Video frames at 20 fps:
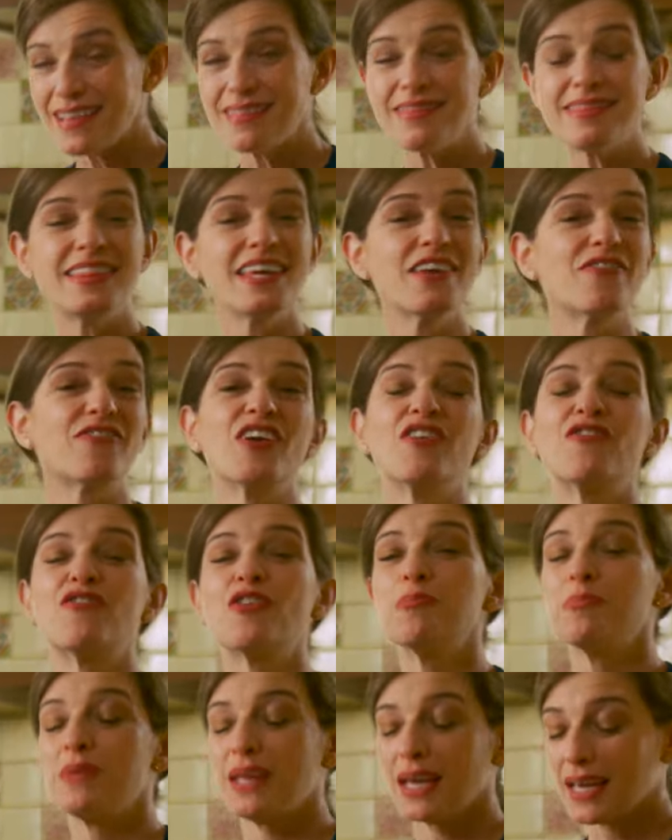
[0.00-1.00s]
and different
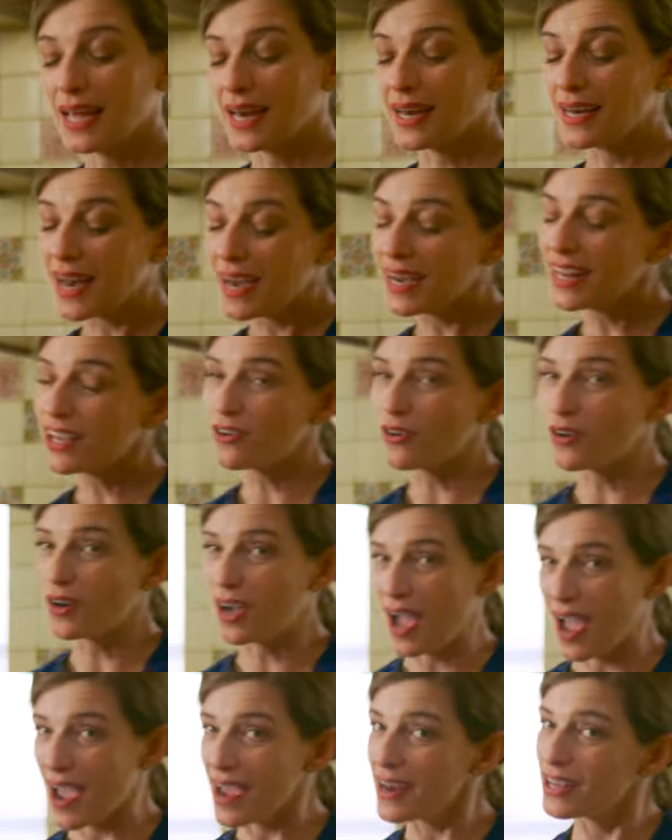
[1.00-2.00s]
from the
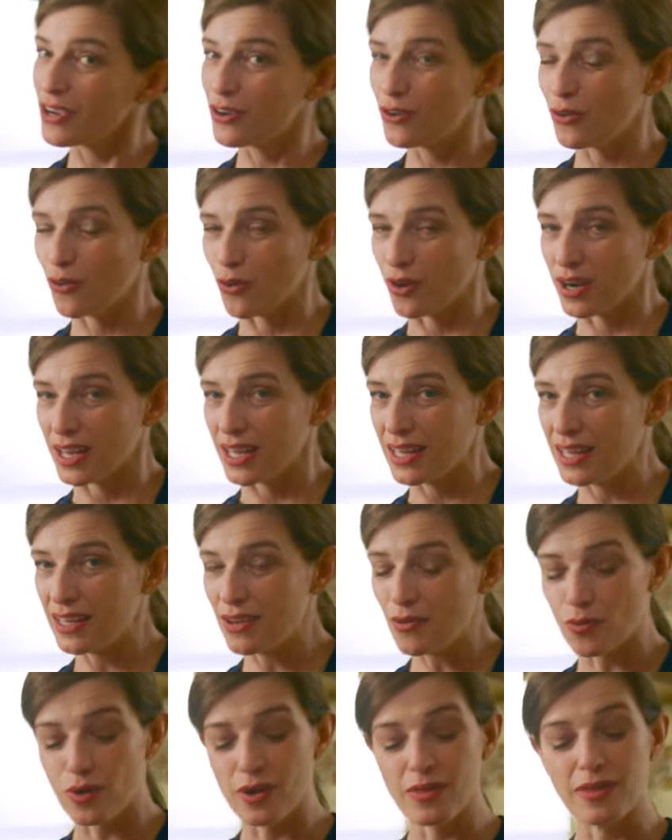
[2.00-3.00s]
generico
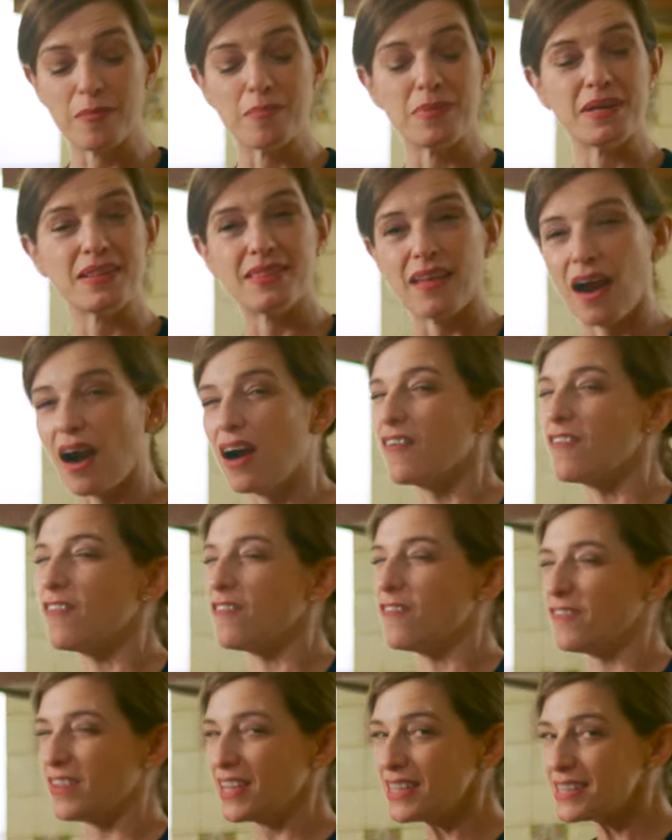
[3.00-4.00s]
category where the Bilar
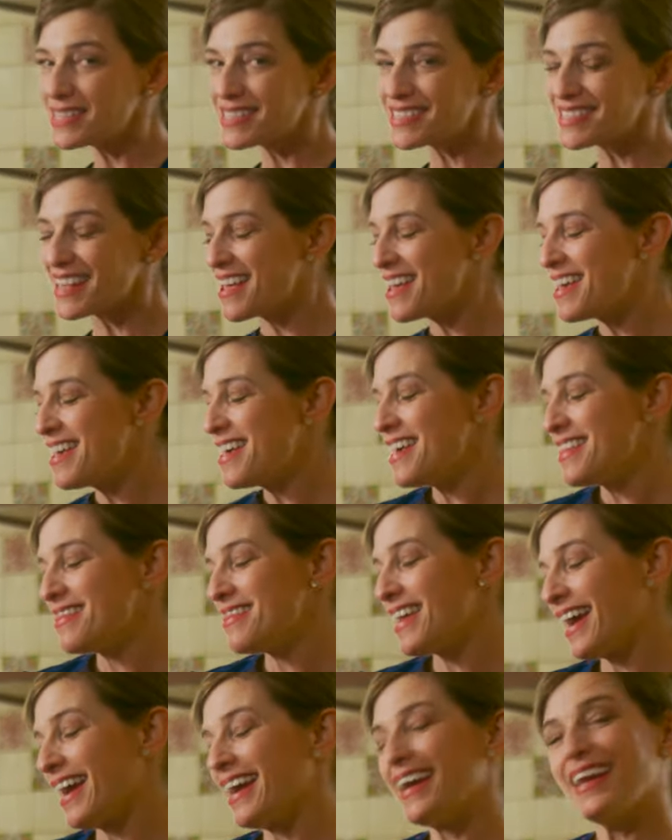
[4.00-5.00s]
fits,
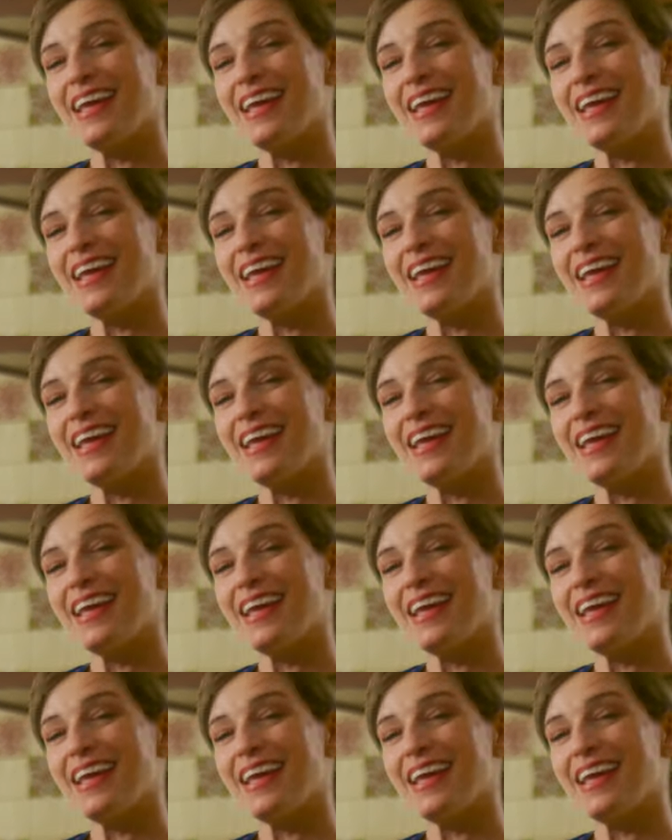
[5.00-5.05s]
the